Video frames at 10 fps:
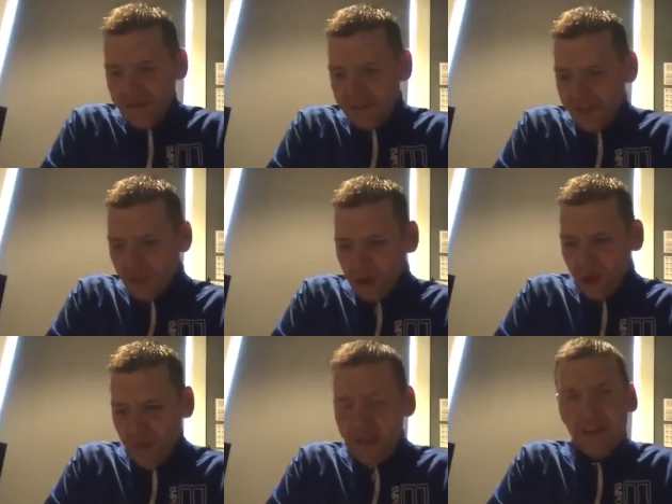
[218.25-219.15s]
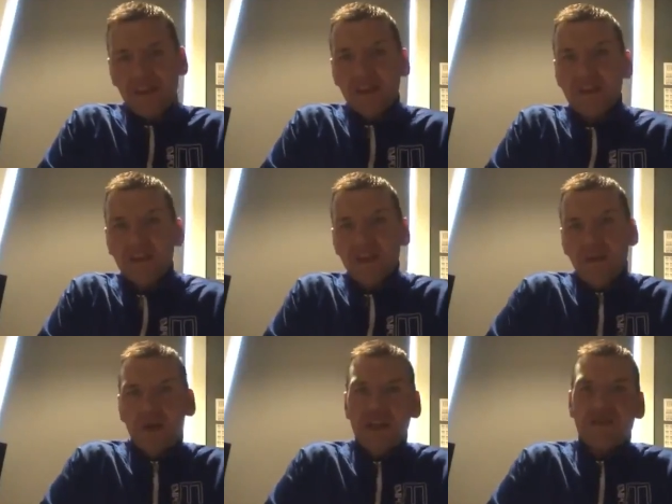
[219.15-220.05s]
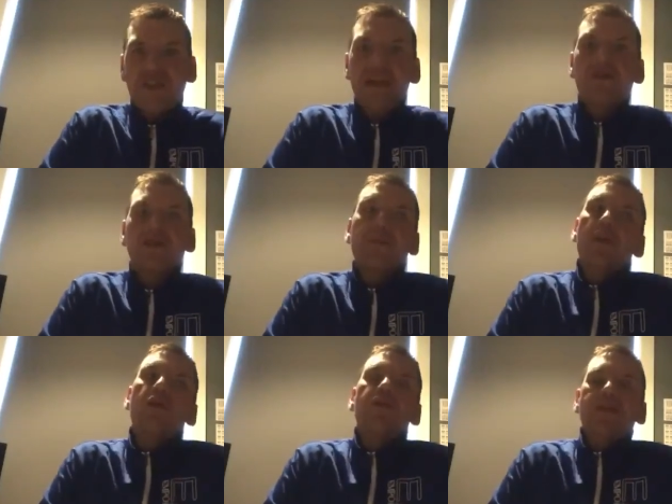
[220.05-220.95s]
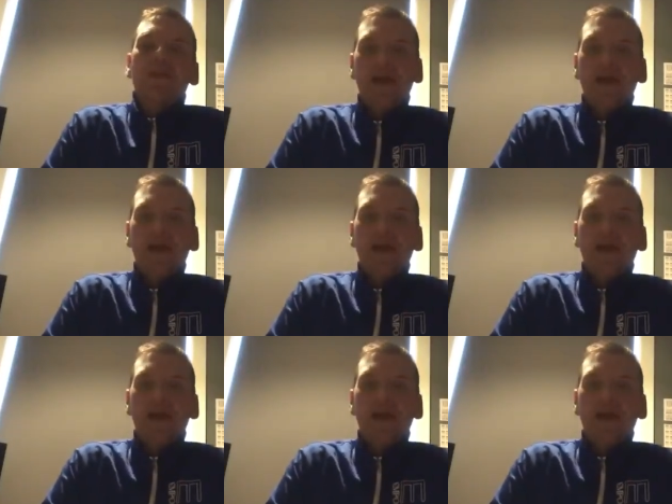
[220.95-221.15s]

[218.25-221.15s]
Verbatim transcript: the DWP think that that money's theirs; it belongs to